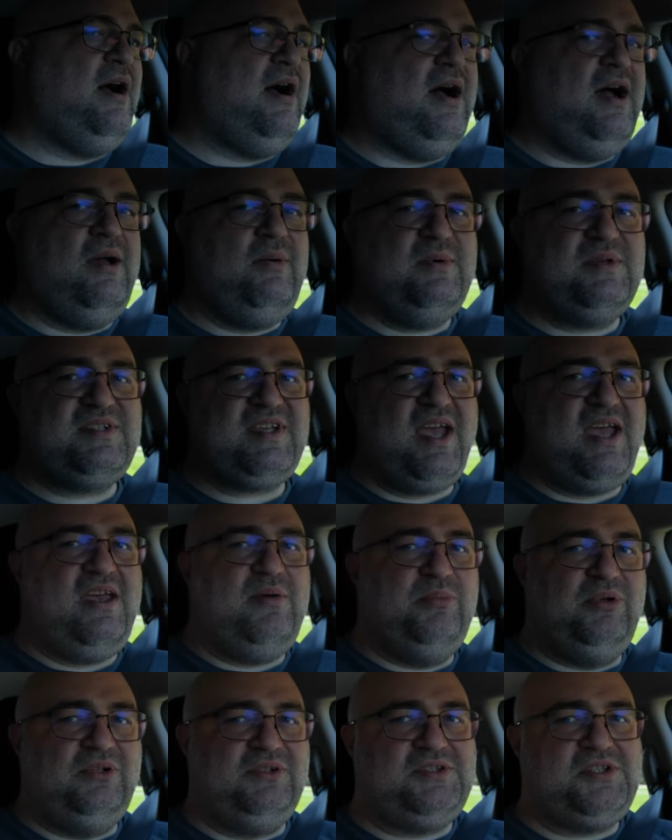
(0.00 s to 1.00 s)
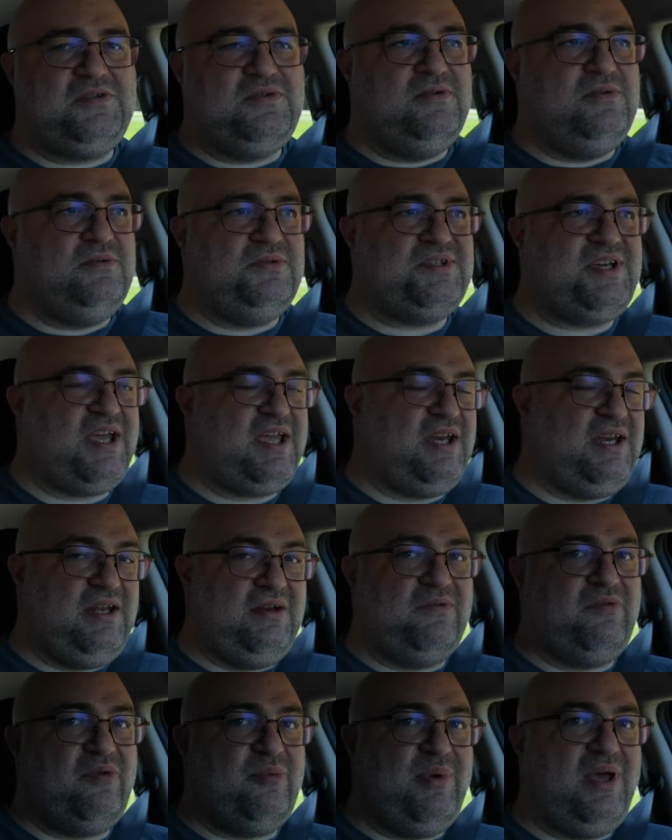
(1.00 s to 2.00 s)
I was able to take an
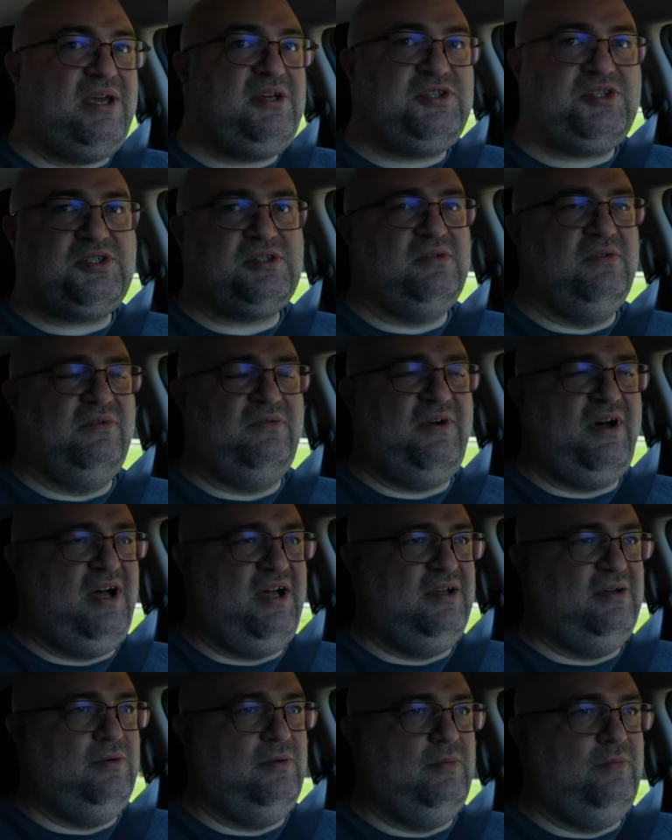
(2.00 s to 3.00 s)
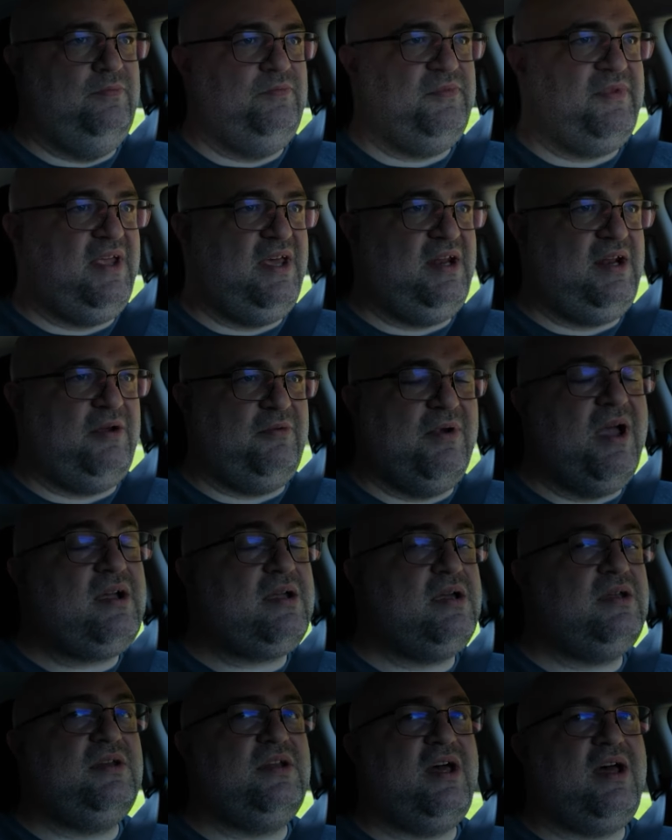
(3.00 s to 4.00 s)
information file and I
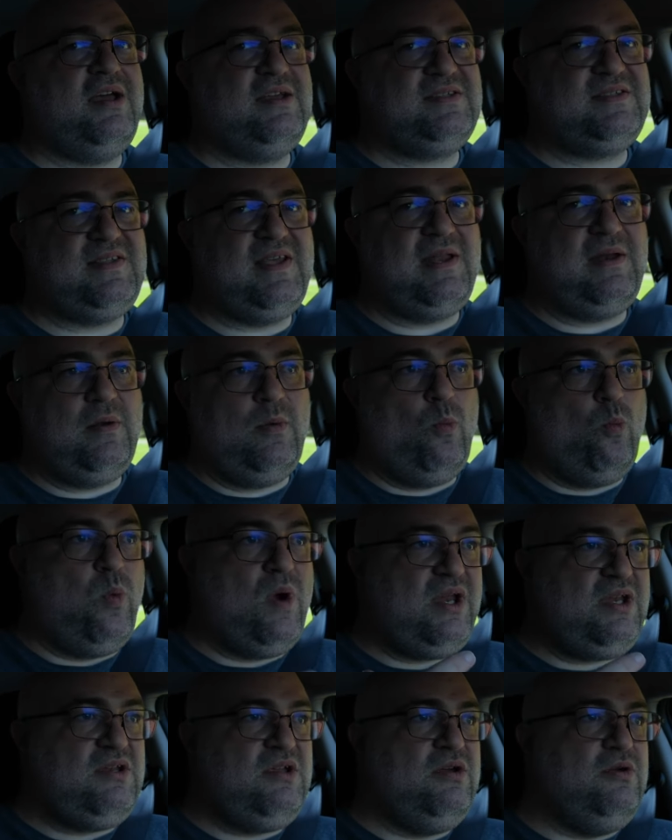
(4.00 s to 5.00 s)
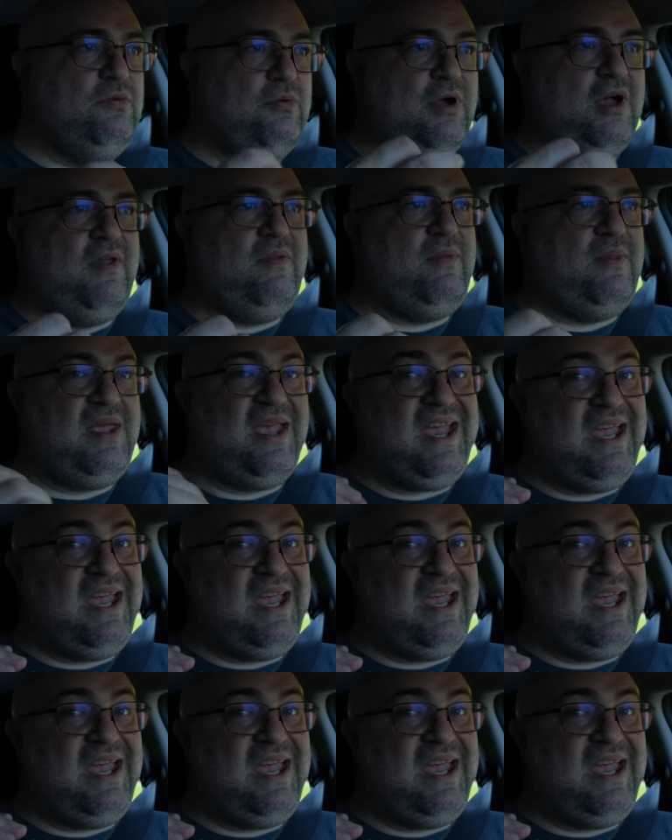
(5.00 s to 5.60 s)
recognized that when you run